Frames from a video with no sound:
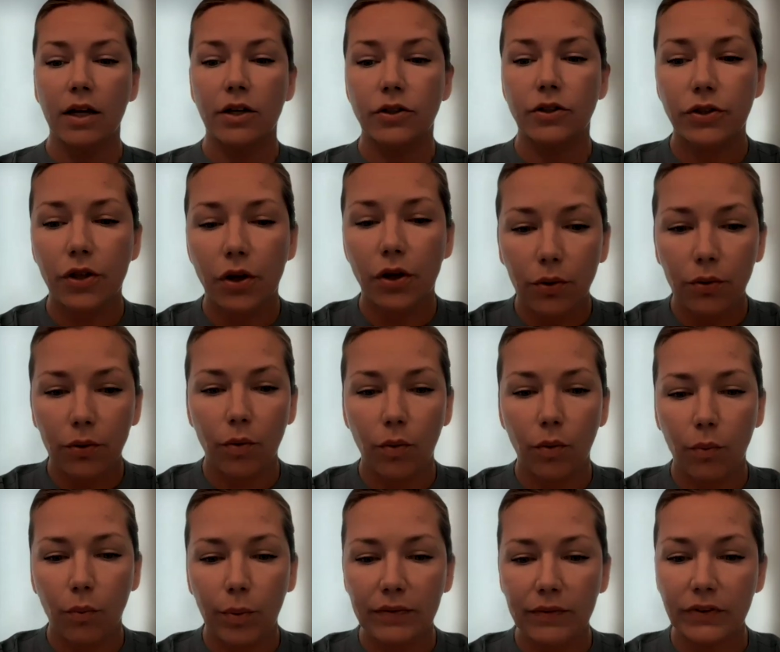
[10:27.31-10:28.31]
So
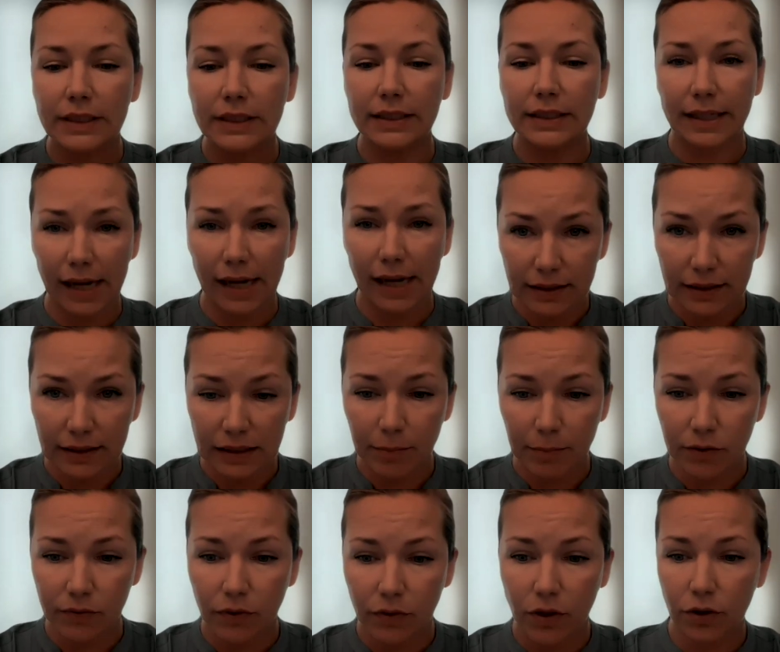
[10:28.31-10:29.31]
we've discussed some
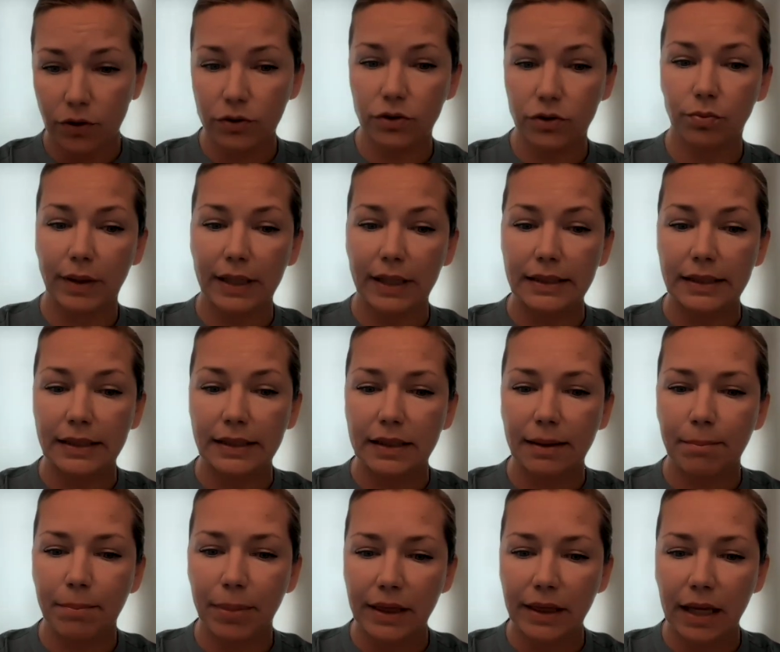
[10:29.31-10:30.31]
of those risks,
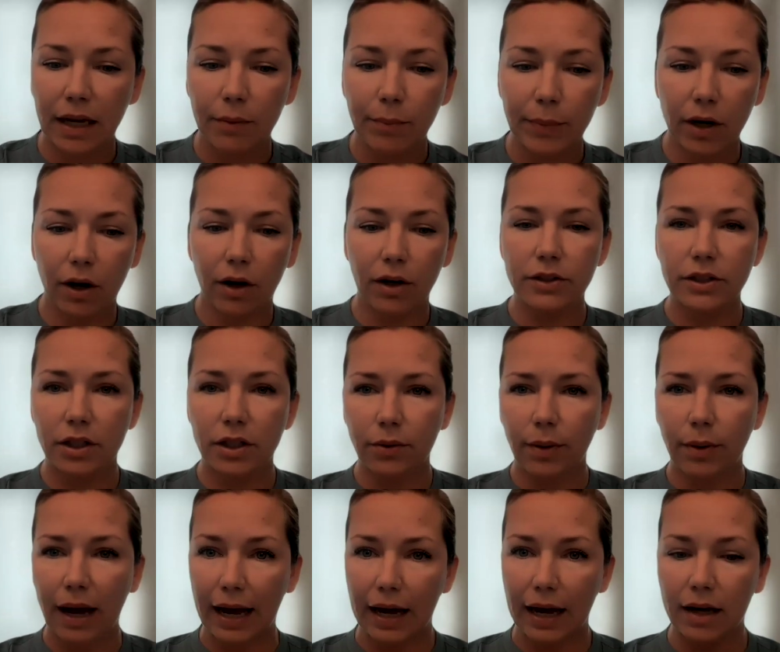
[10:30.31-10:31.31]
but then we also
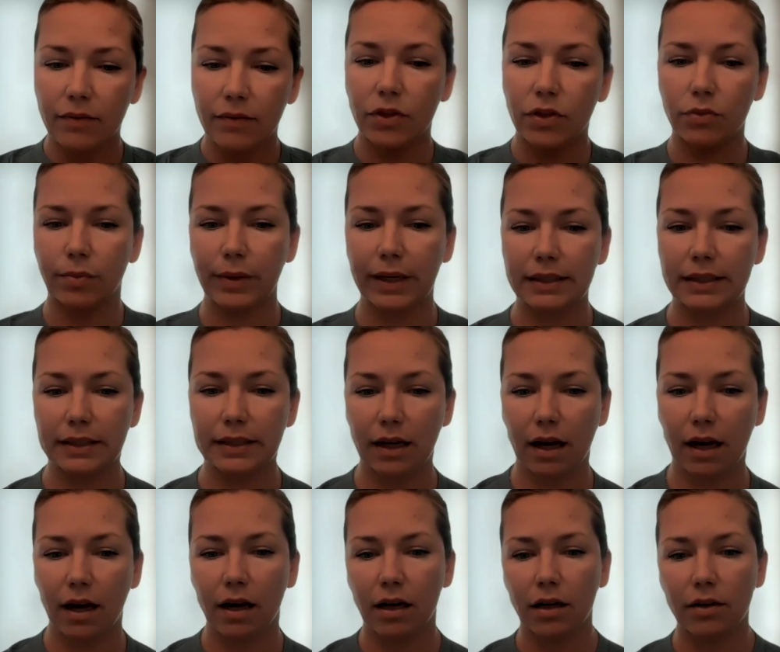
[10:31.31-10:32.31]
have the risk
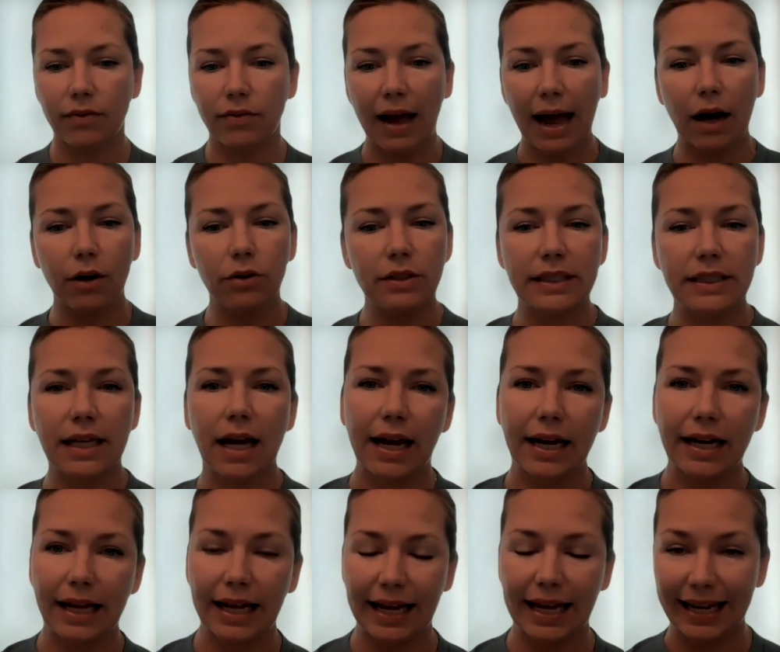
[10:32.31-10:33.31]
of
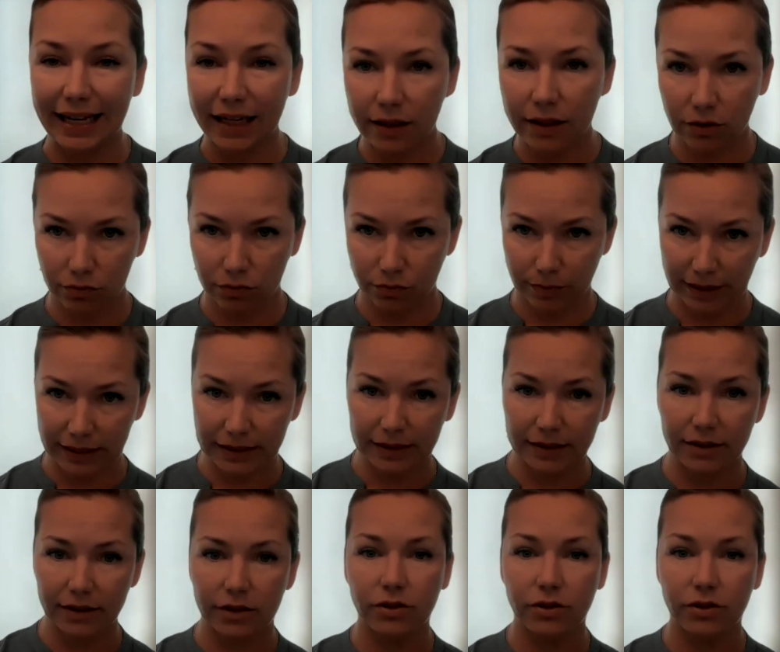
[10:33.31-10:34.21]
outside-in risks.